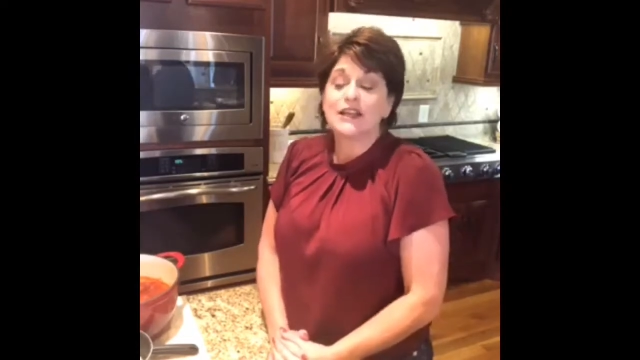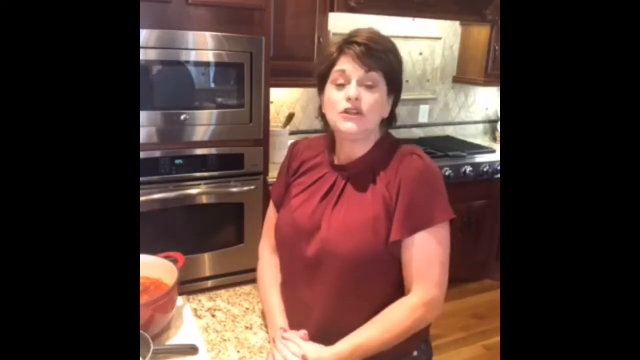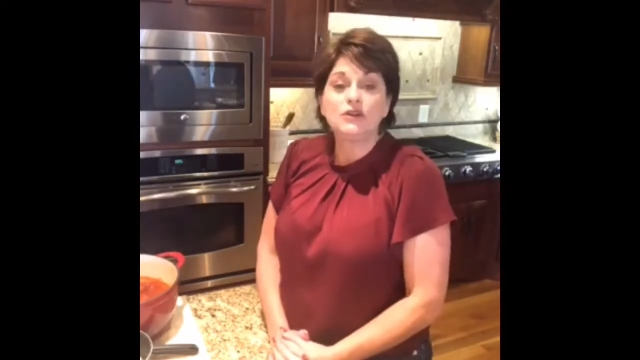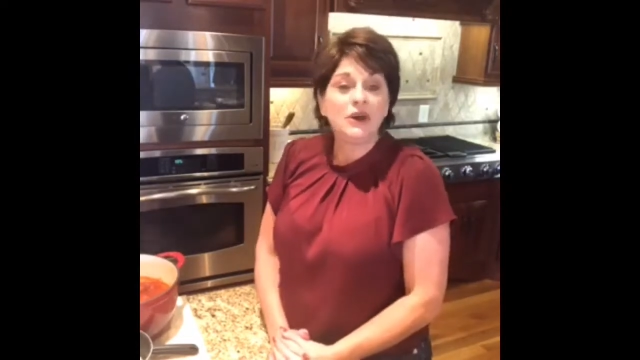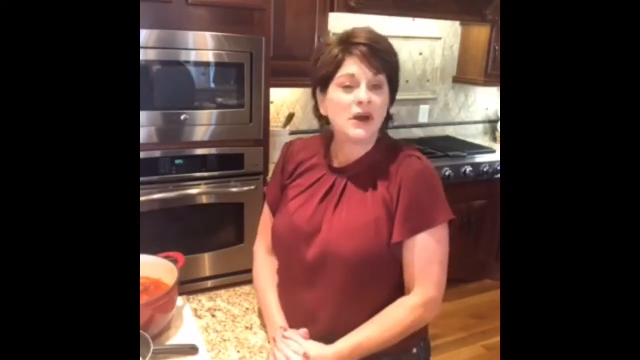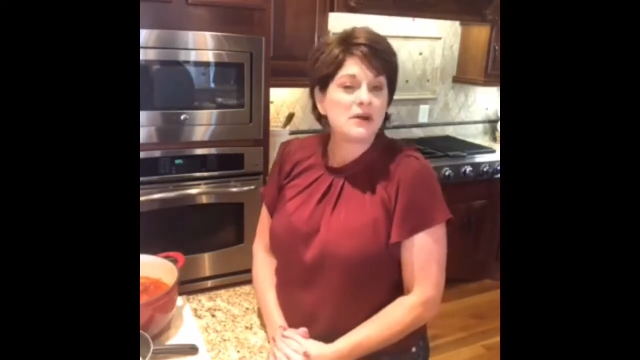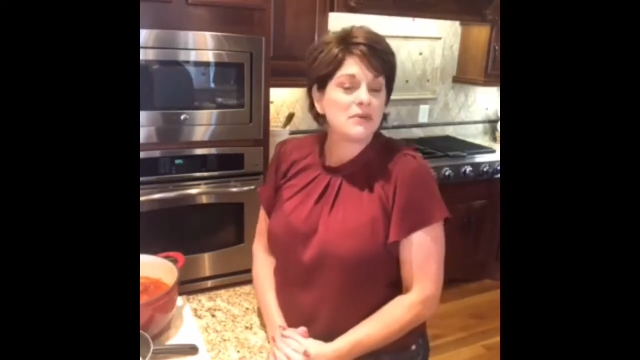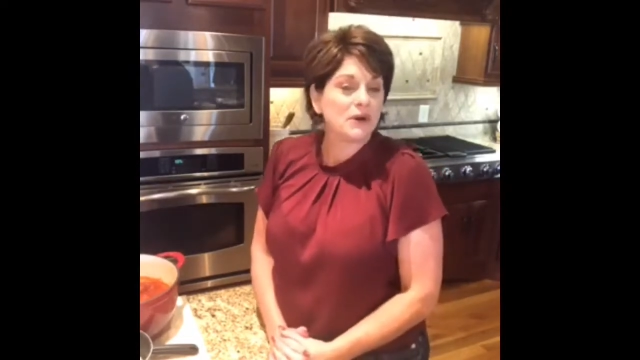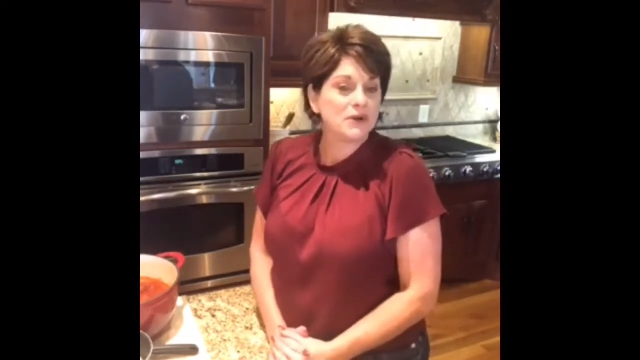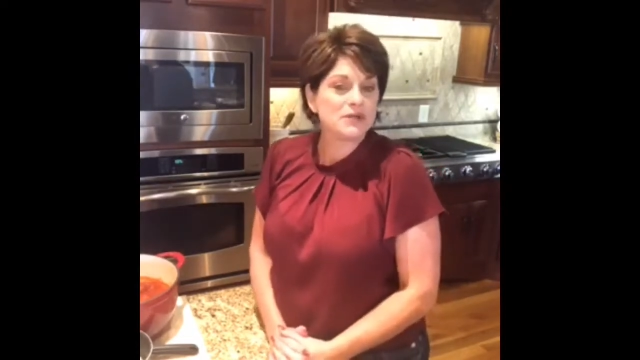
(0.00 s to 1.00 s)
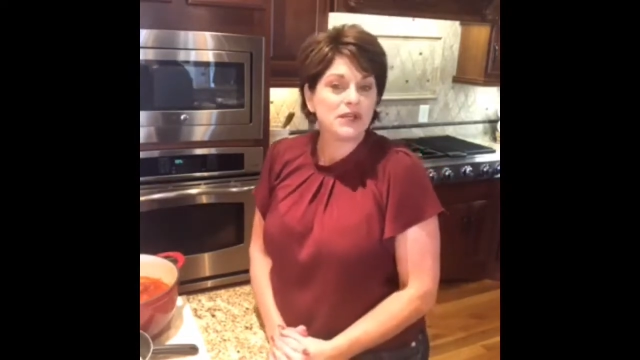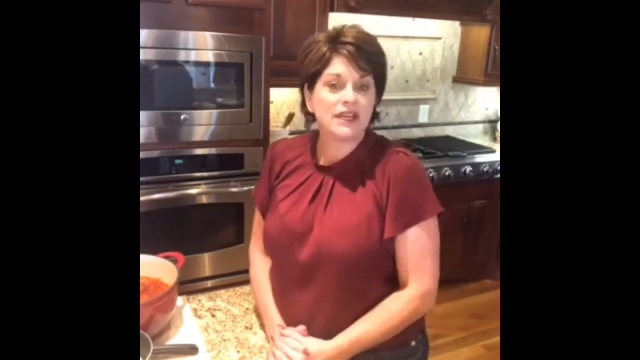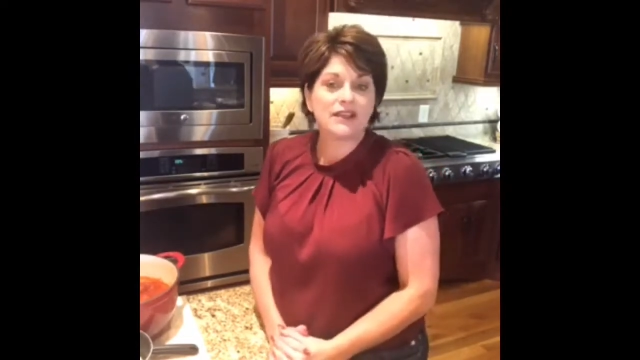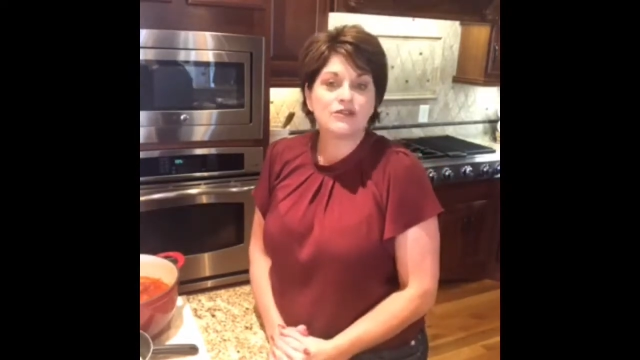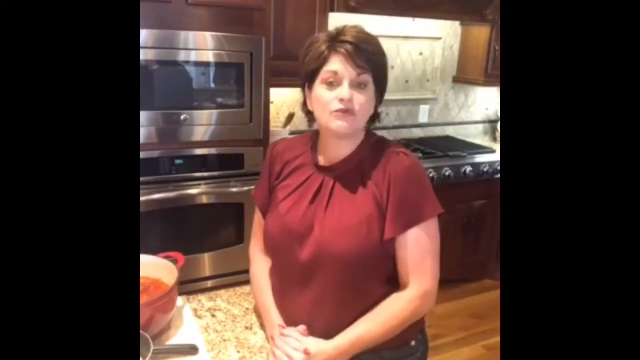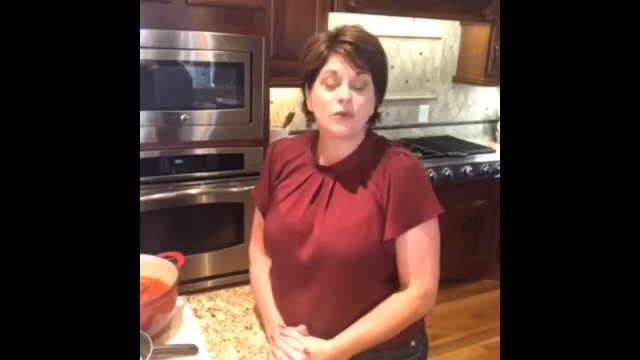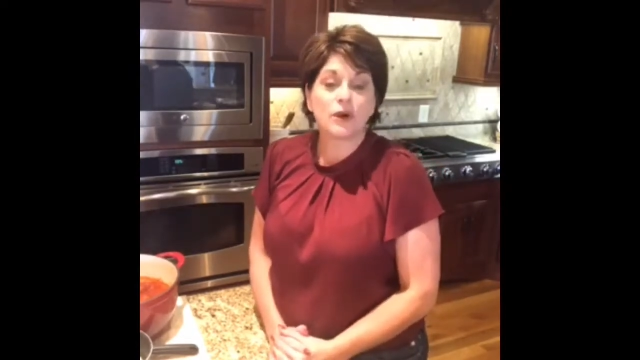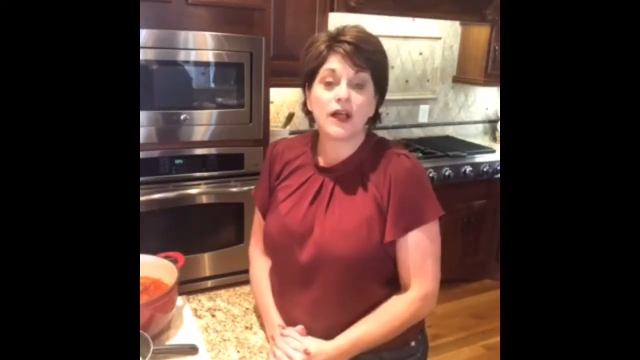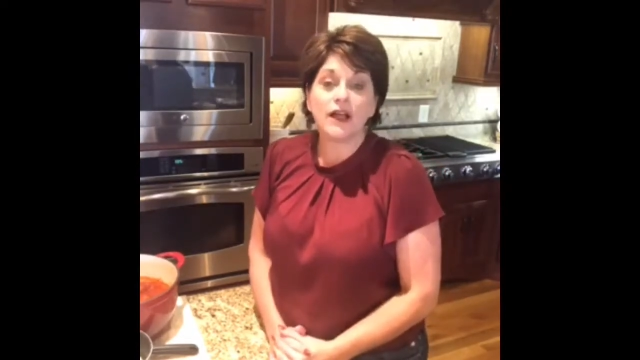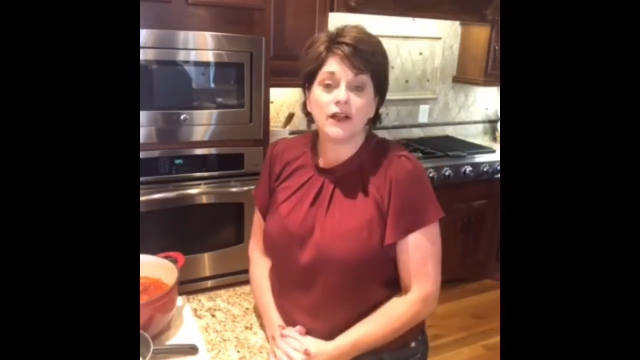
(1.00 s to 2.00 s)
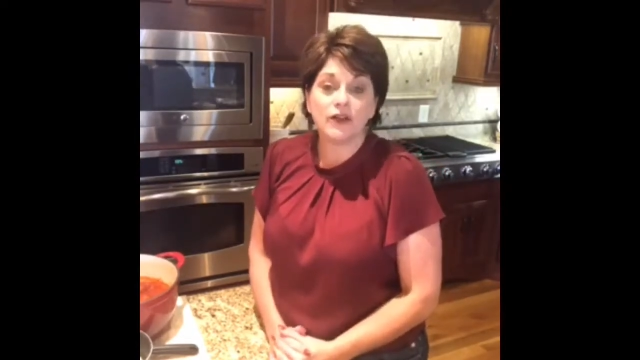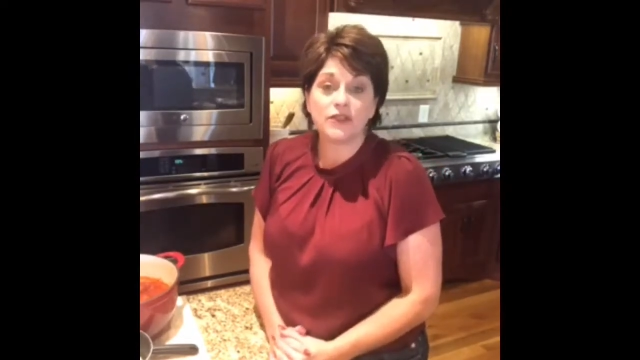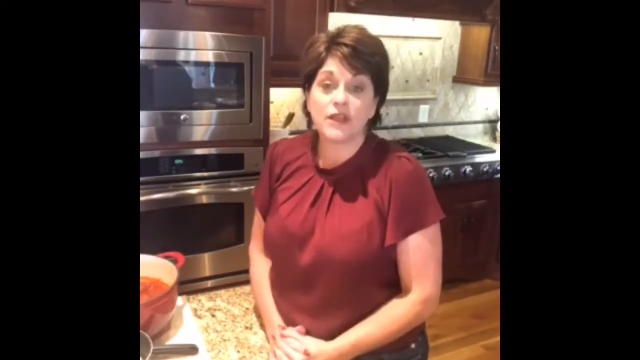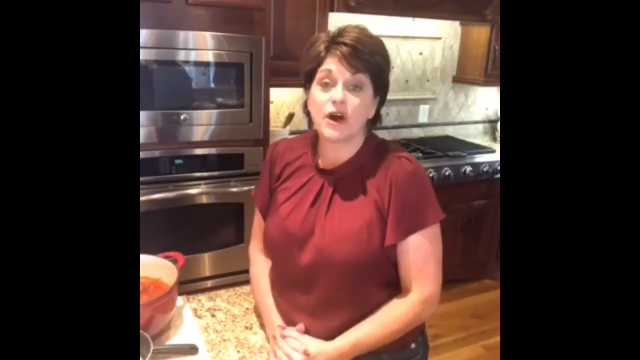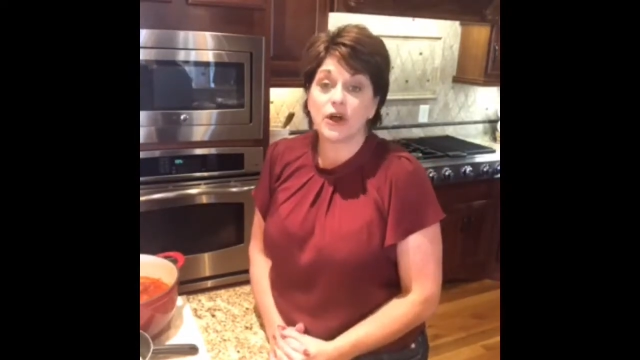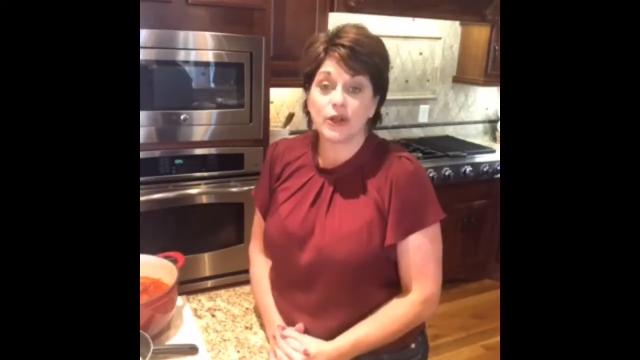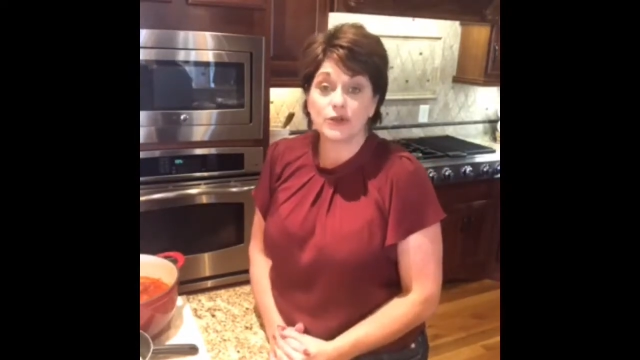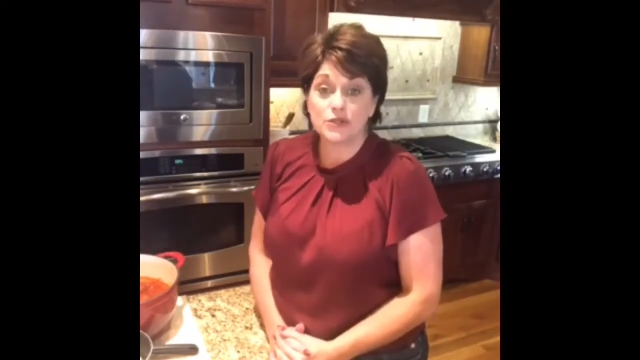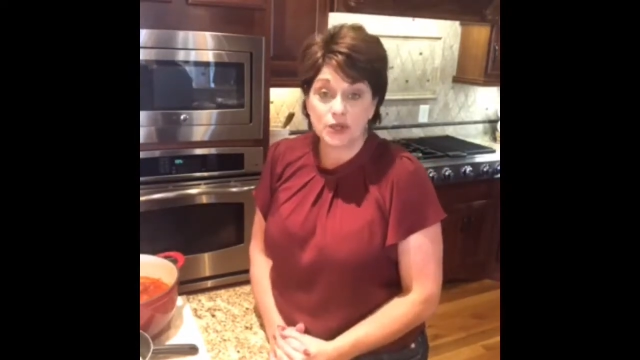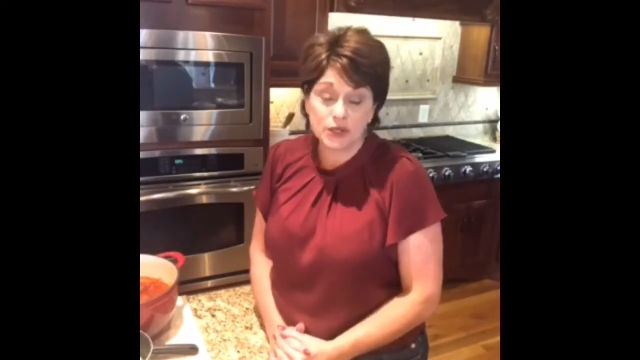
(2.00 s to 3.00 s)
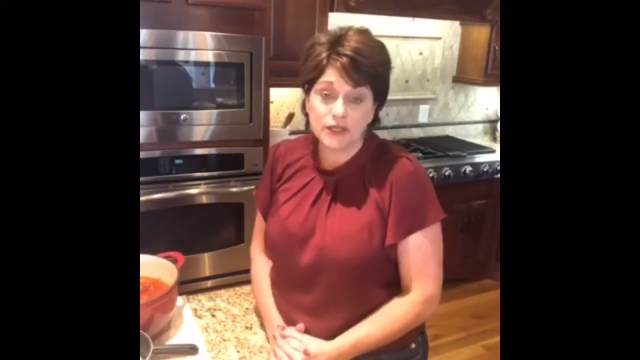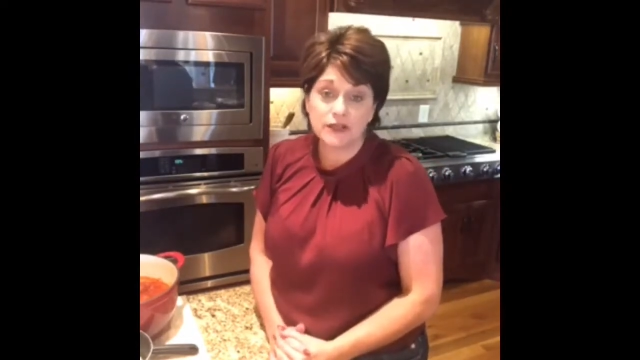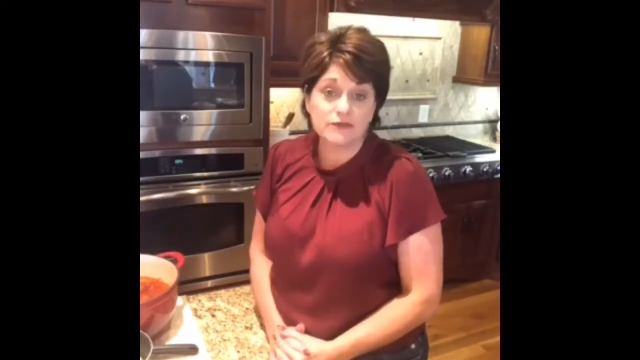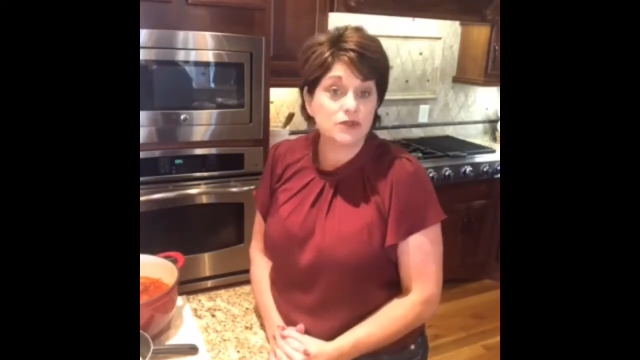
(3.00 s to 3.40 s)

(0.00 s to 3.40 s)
You know how I'm always looking for a healthy alternative